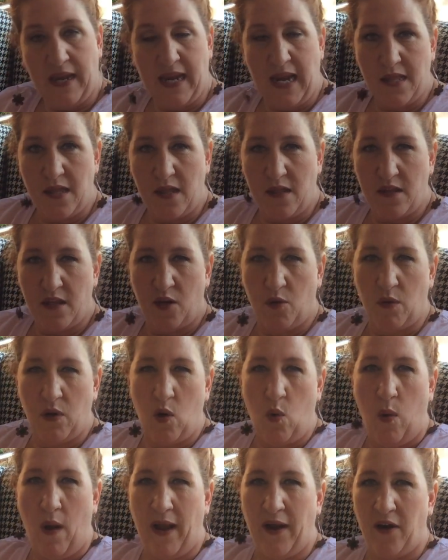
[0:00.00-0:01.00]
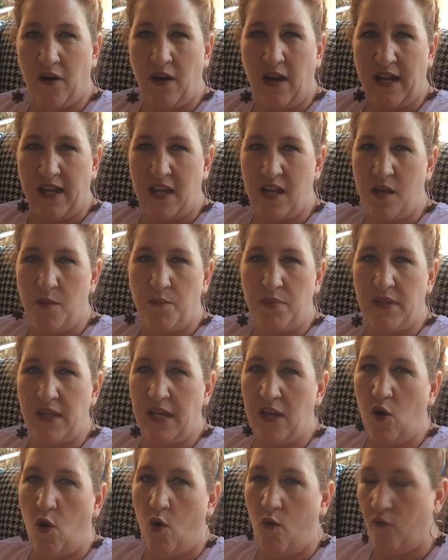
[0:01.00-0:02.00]
guess it's going to require like a
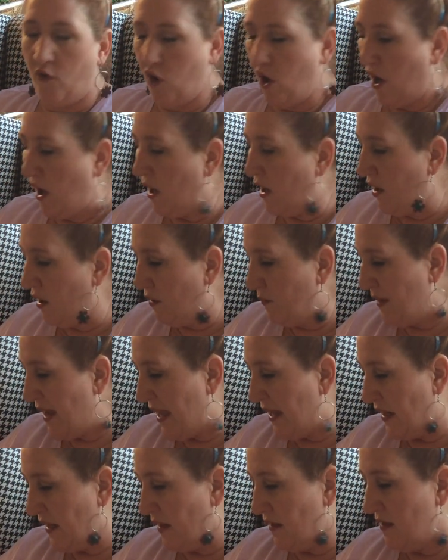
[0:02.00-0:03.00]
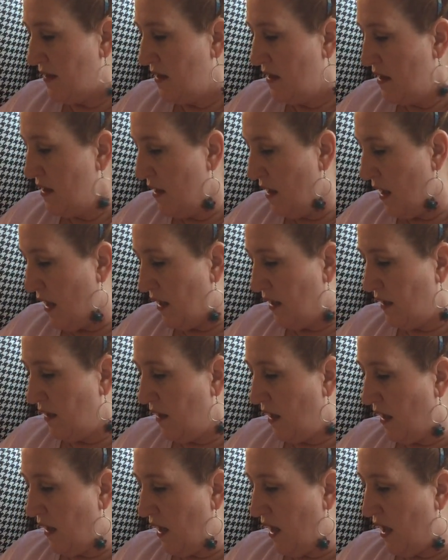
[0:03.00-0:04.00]
complete overhaul. We had a
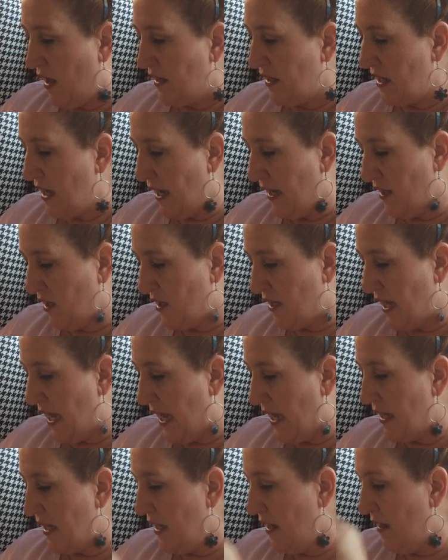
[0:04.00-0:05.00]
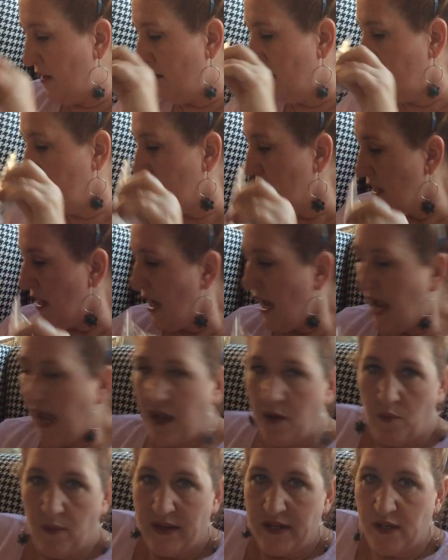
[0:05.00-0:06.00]
lawn guy look at it,
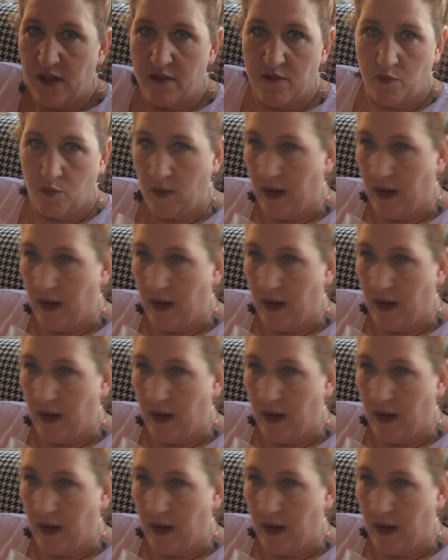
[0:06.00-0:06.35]
and we just